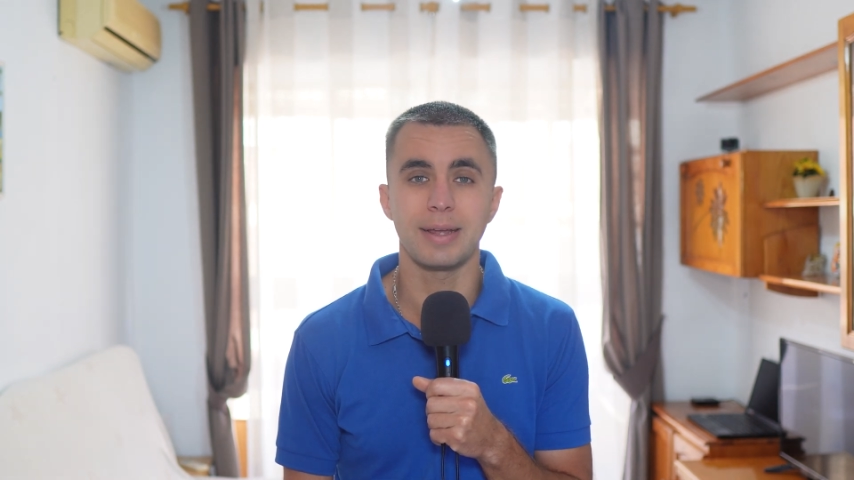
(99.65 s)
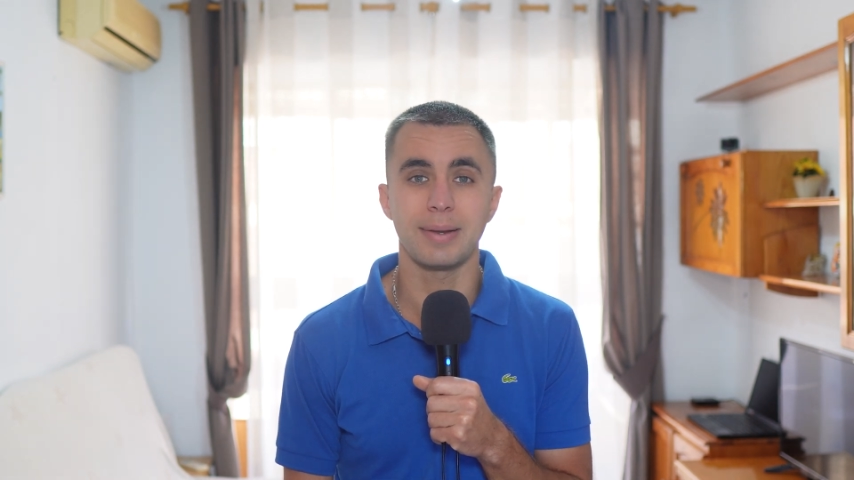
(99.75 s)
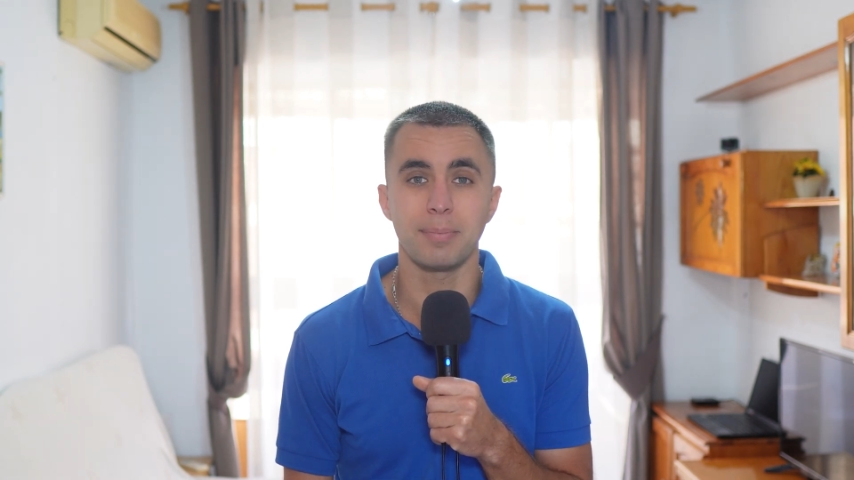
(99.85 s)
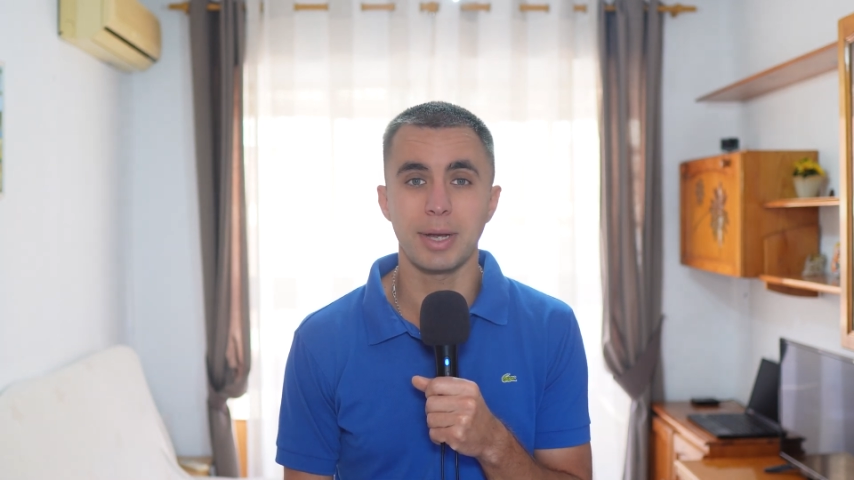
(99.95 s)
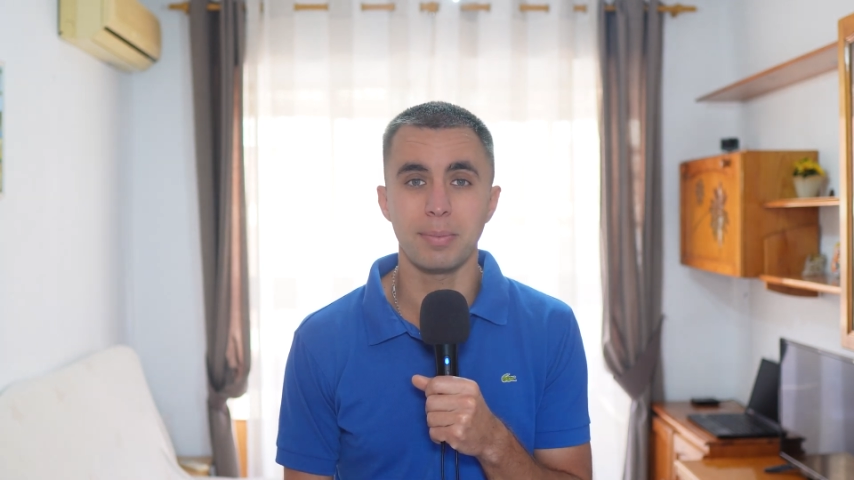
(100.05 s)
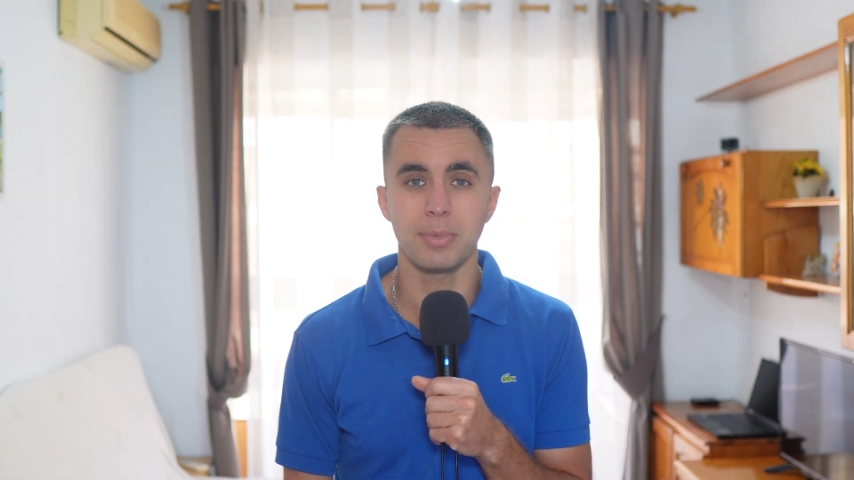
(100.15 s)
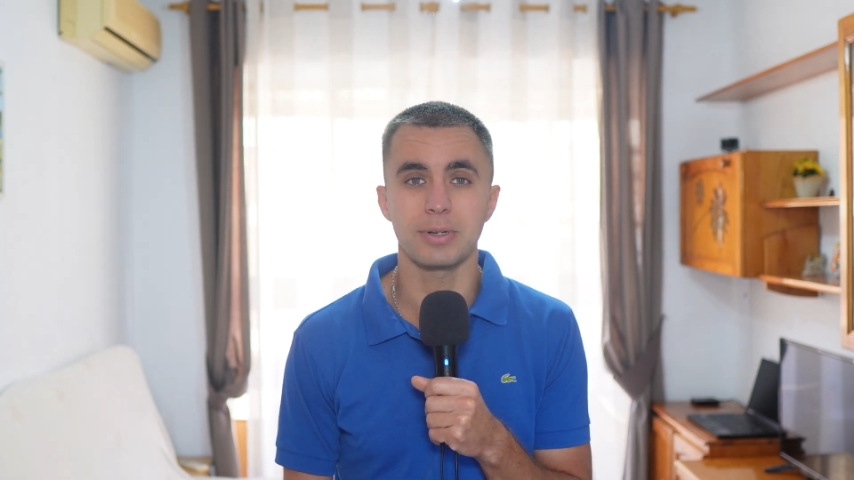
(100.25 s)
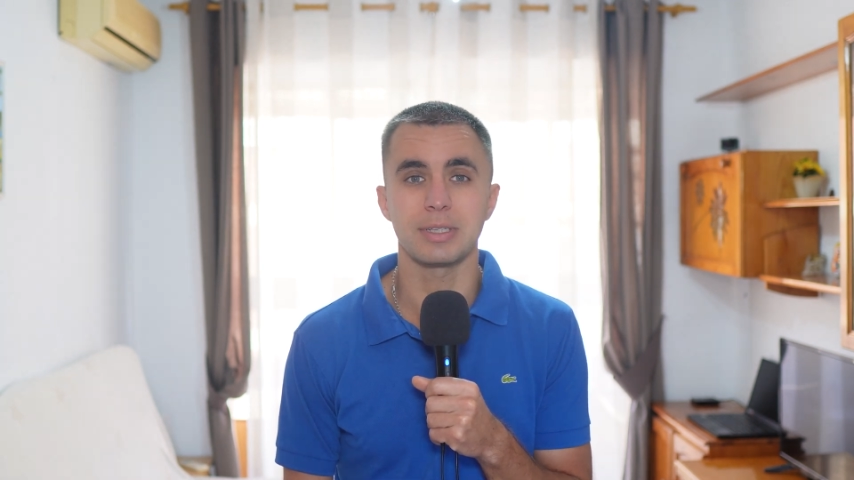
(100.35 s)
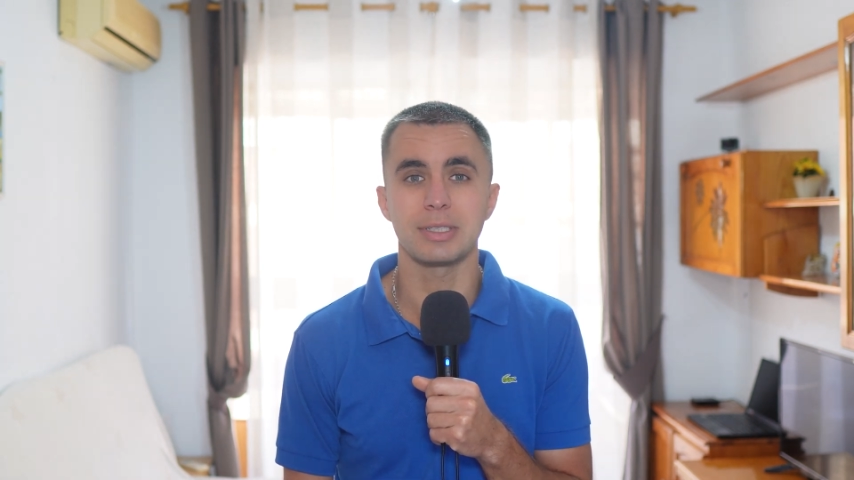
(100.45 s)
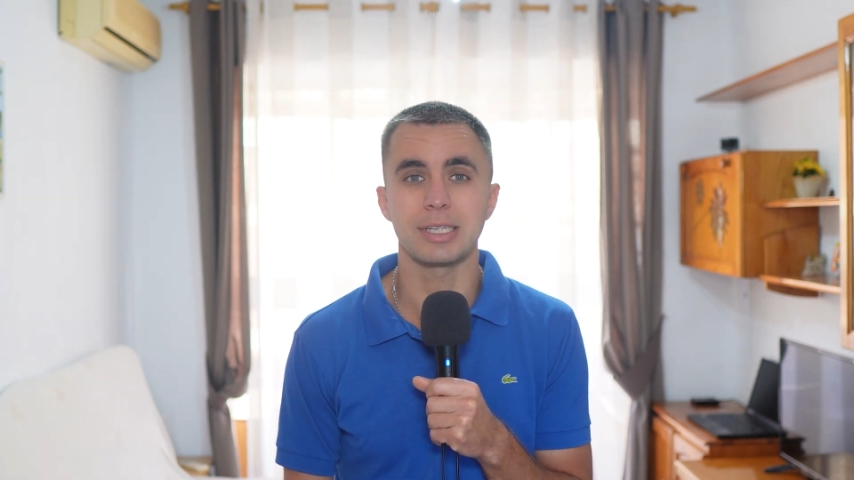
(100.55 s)

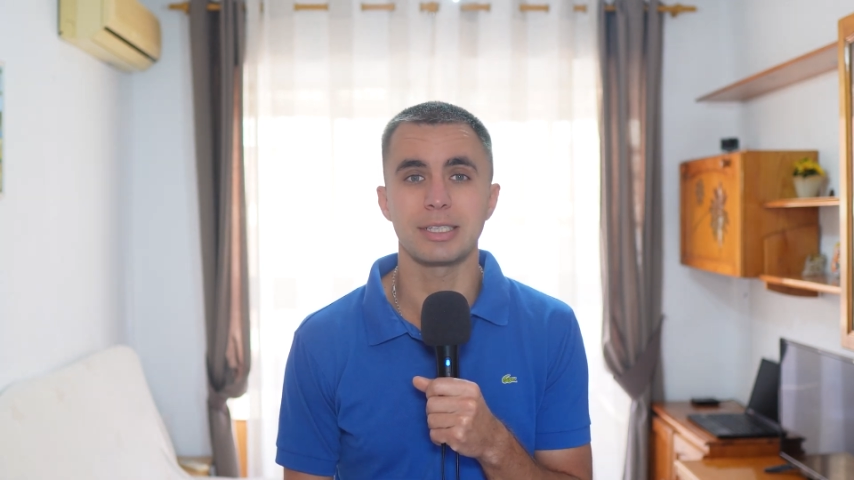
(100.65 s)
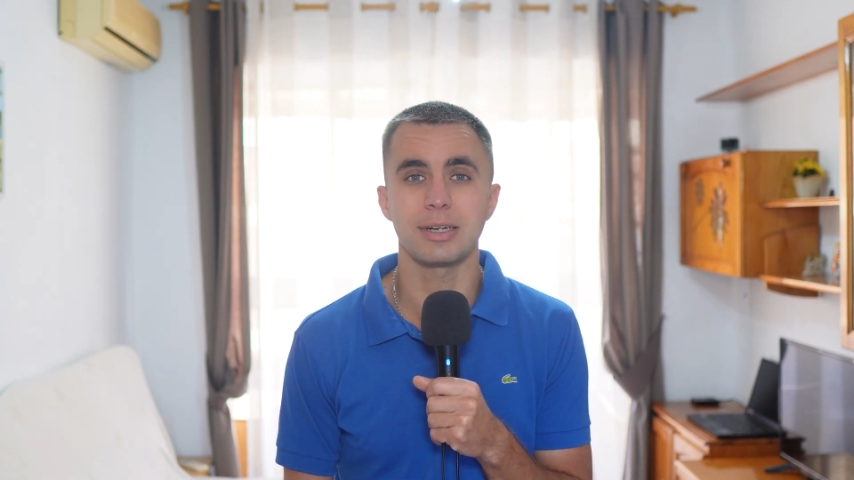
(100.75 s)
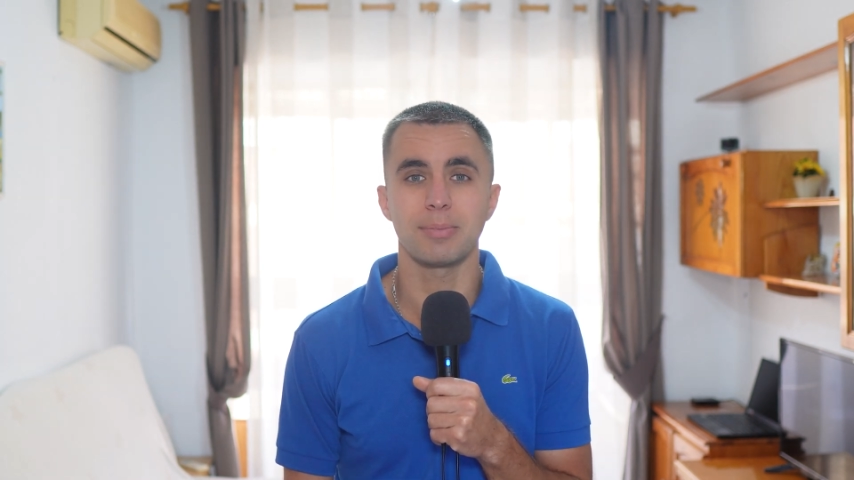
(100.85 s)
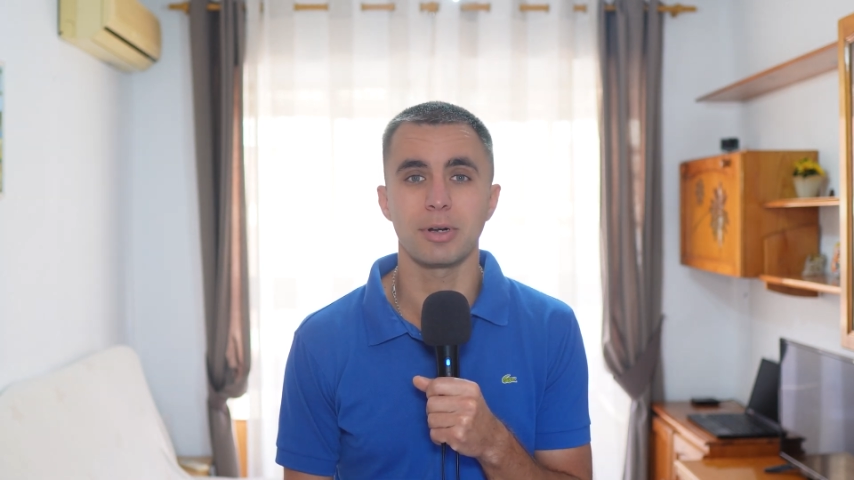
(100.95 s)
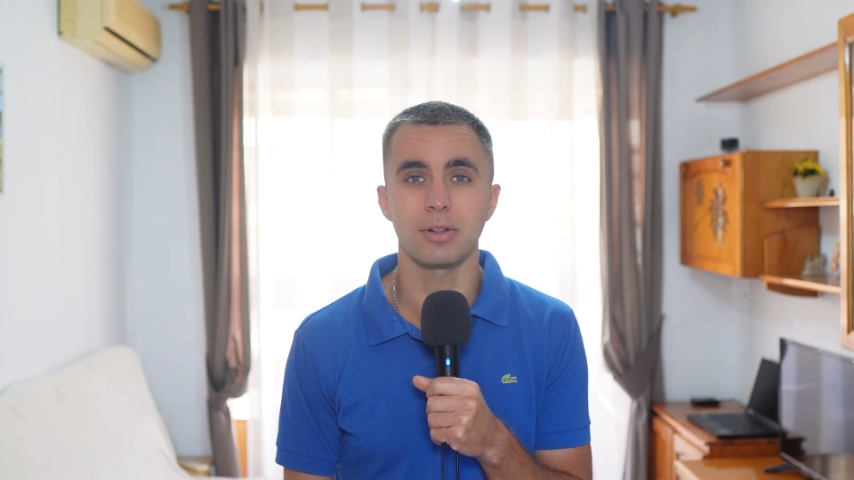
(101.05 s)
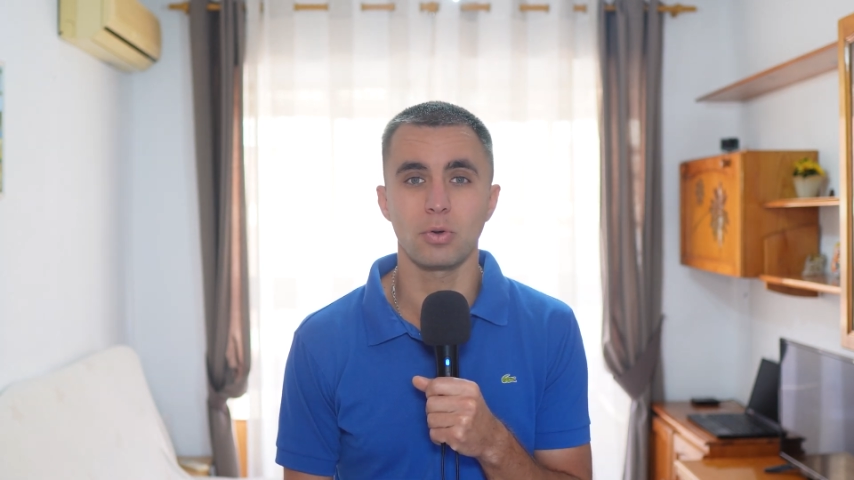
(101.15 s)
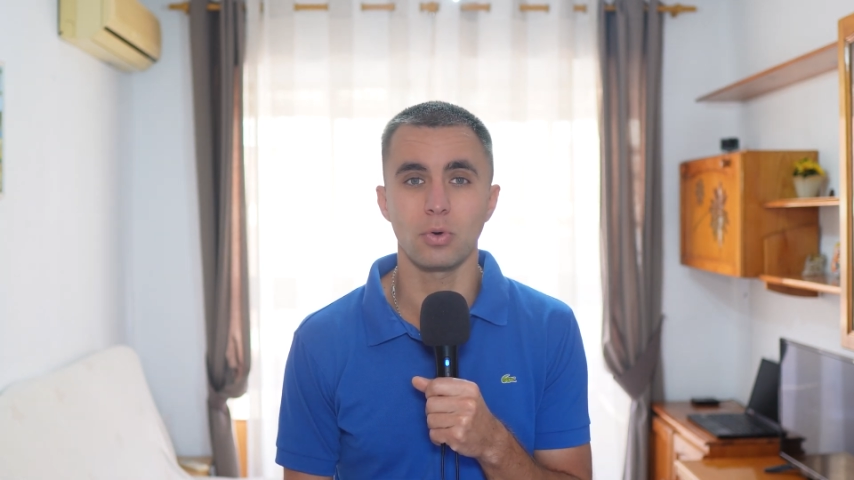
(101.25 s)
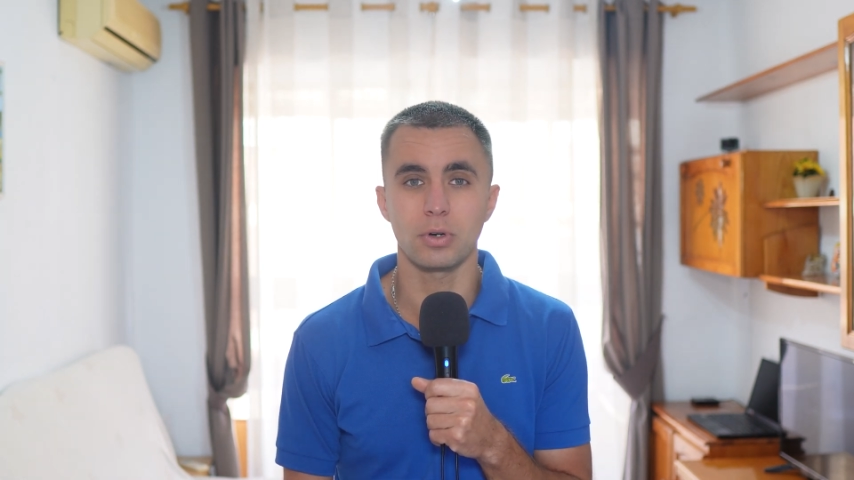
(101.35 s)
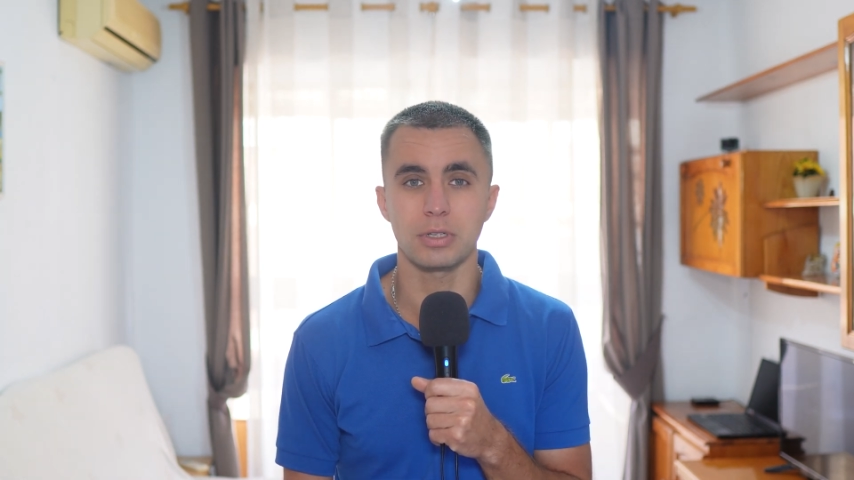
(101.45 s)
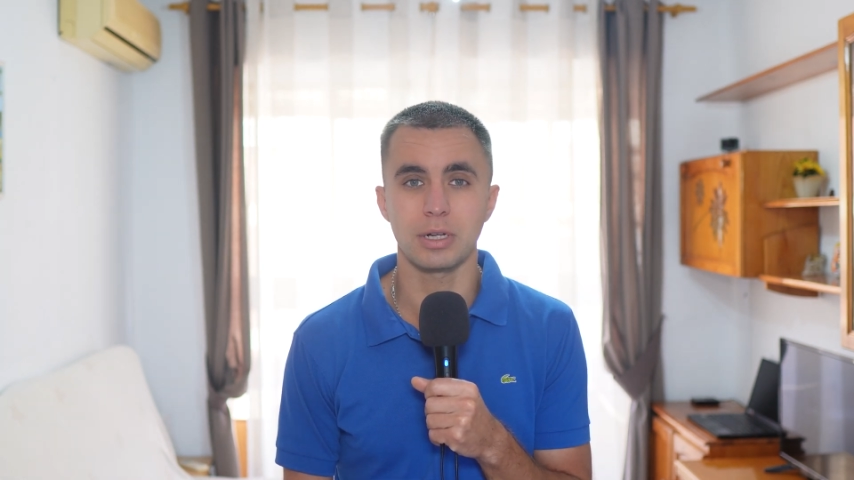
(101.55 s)
remembered in the cerebral
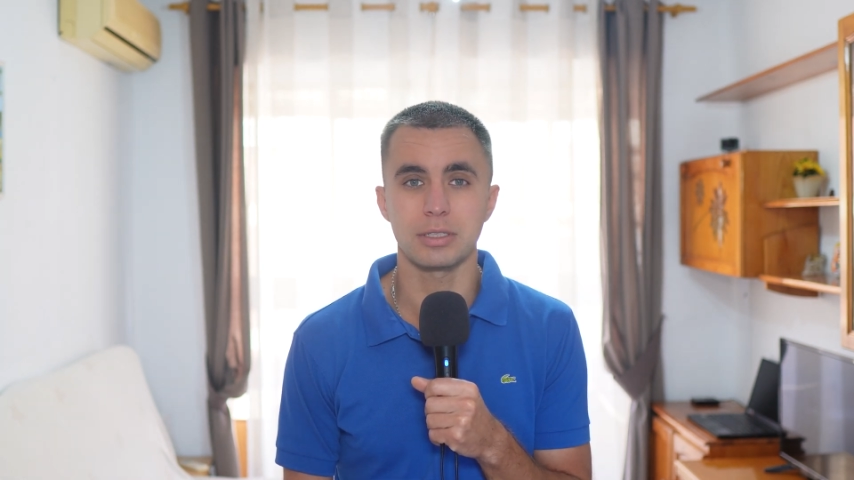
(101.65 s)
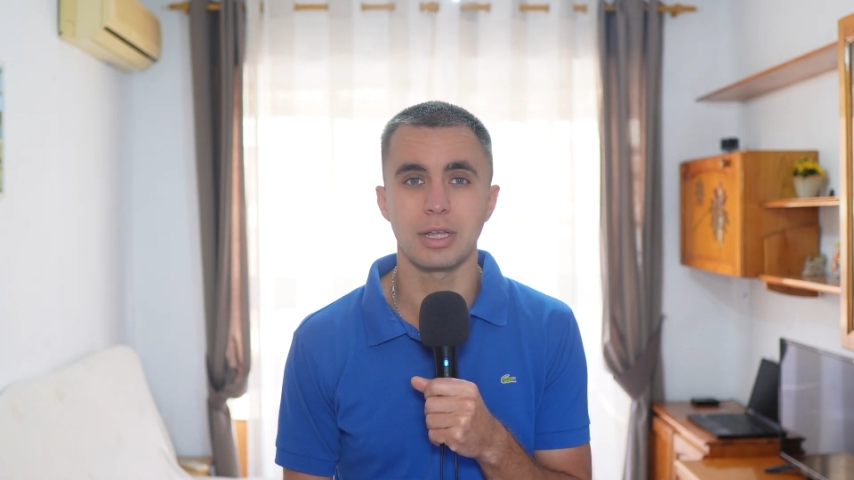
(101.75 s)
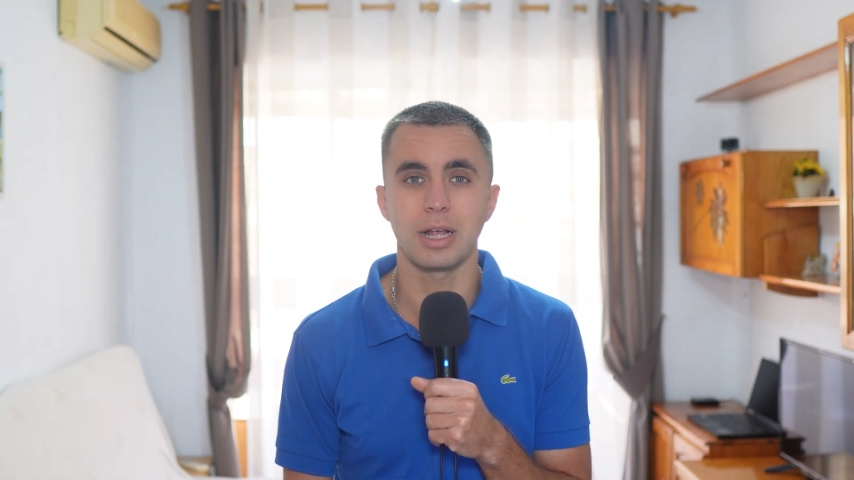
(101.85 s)
cortex